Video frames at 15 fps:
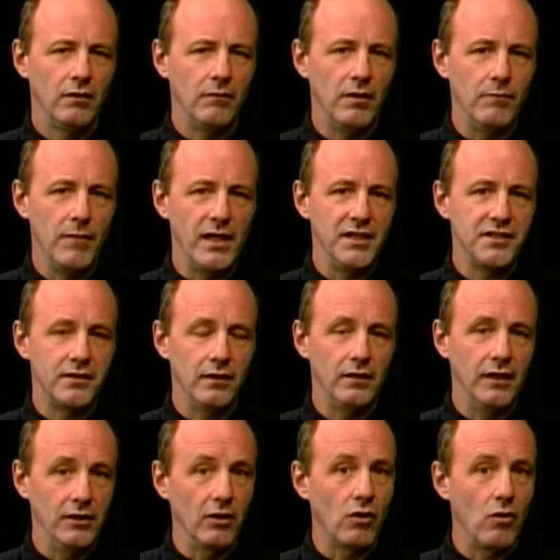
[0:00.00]
in medicine
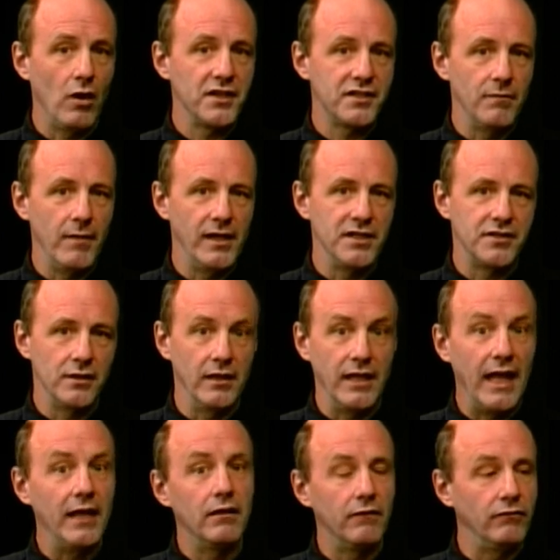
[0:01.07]
and the cost of medicine
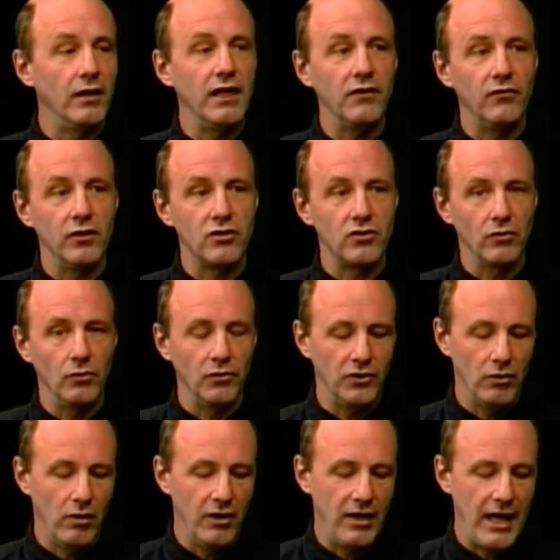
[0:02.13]
and end of life issues
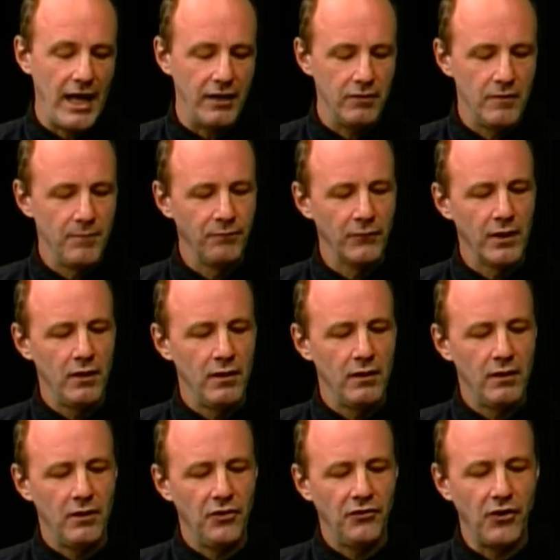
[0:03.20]
and all that.
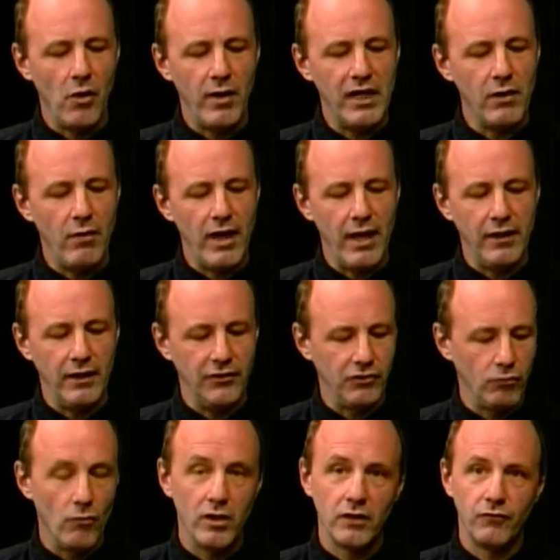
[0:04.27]
Yeah, was, So anyway, and he's
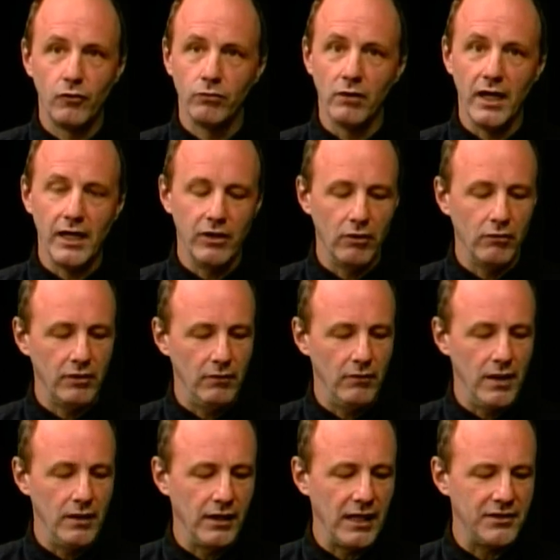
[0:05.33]
a wonderful writer,
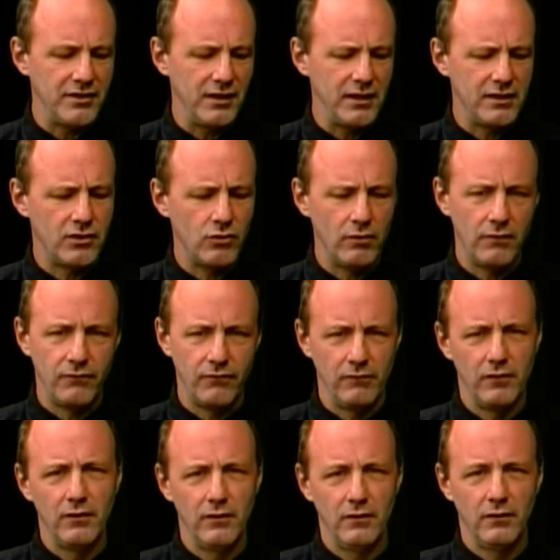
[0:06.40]
and I guess he's sort of
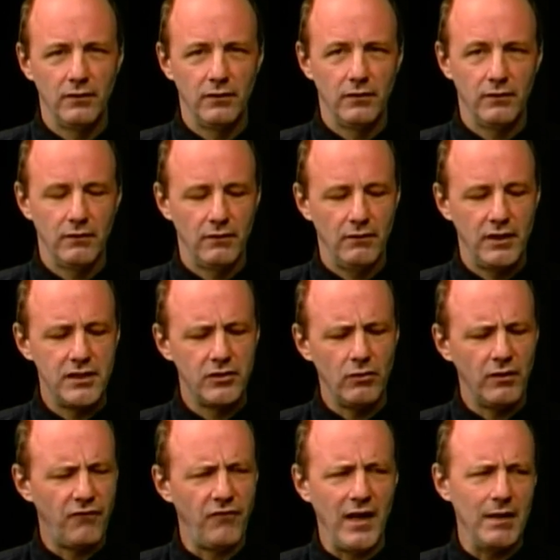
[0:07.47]
he's
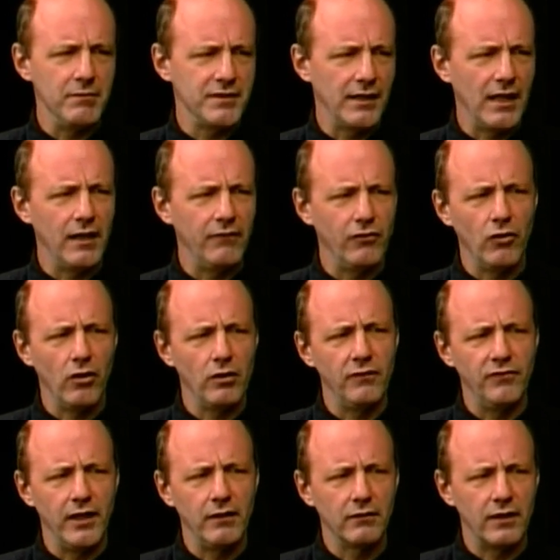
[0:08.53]
sort of famous. I don't know Have you heard of
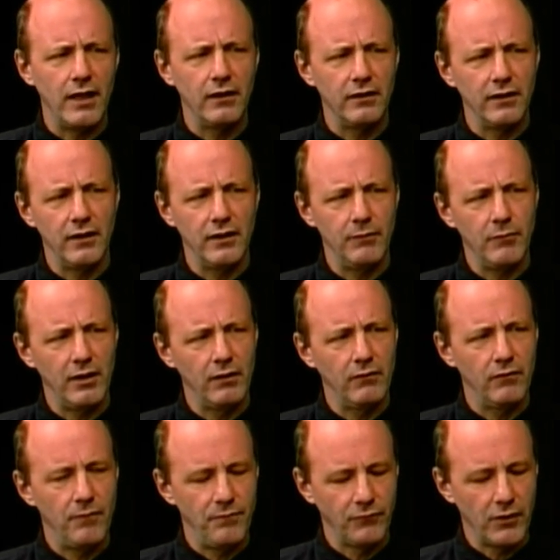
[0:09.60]
Daniel Callahan? He nope.
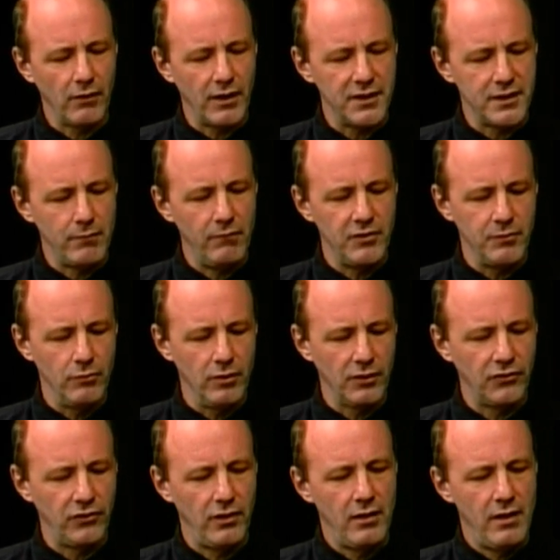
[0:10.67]
have, okay, some of his
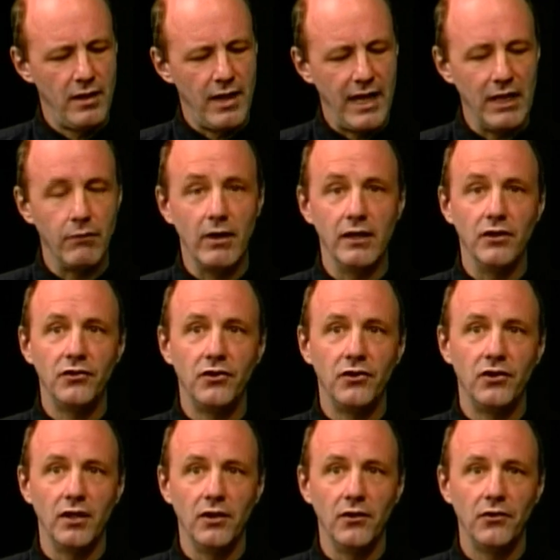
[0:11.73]
books. Anyway, this
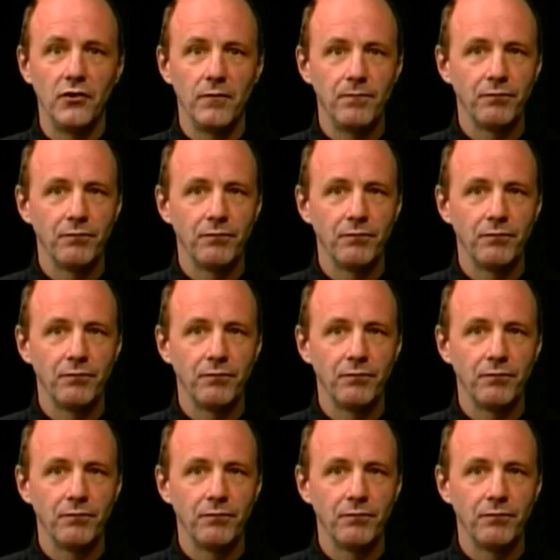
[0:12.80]
is his.